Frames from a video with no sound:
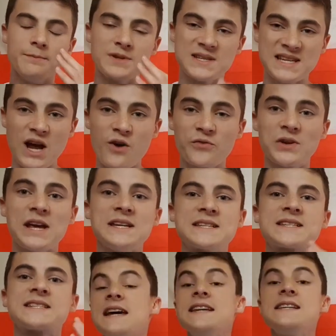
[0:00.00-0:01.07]
Southgate
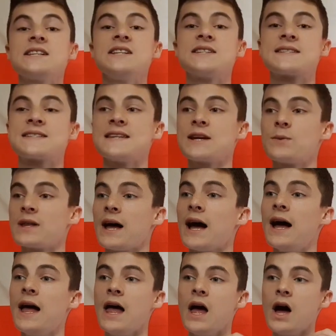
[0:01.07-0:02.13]
said he's going to stick with
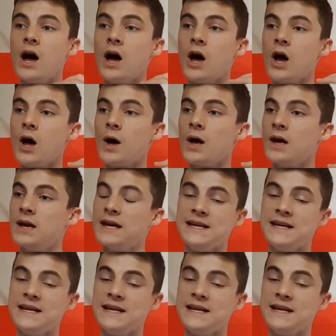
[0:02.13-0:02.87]
that.